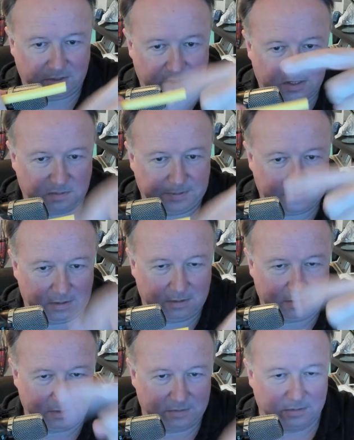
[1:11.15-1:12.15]
You just
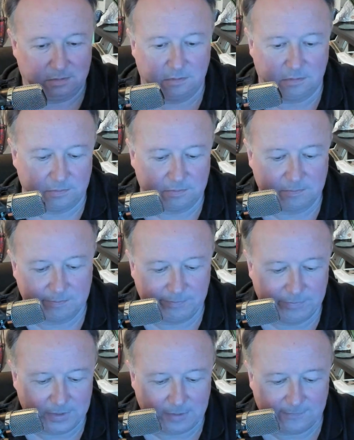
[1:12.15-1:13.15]
spin this little
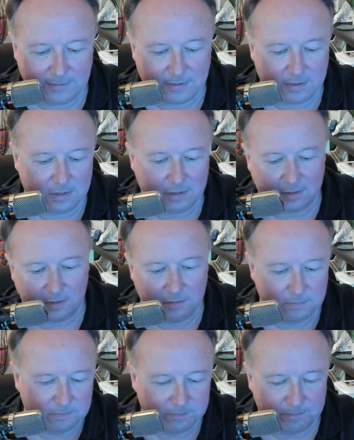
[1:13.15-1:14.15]
knifey thing, and
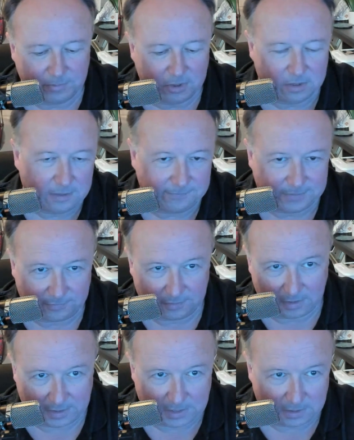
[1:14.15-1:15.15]
you pull off
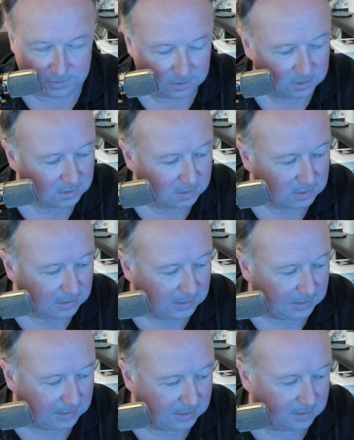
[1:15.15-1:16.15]
different layers,
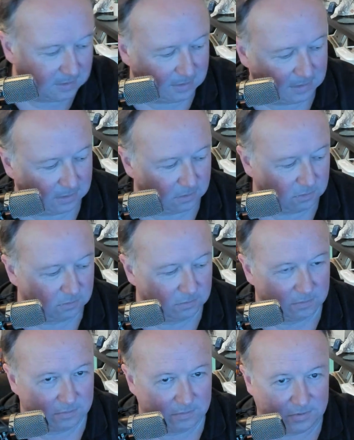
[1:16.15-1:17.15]
and then you
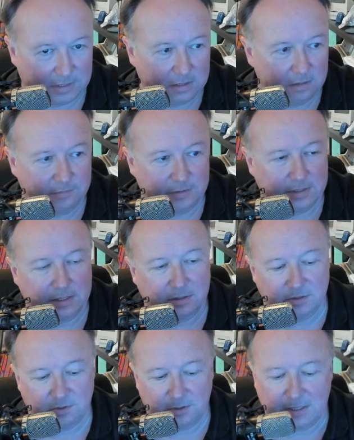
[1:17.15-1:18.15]
slide over a
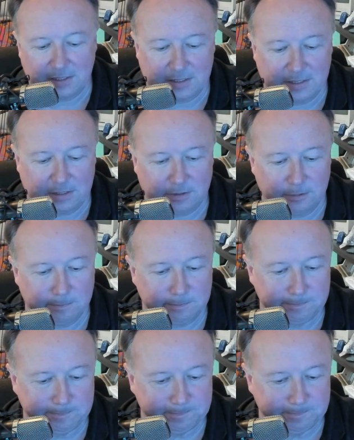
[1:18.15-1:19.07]
connector. So I got a connector,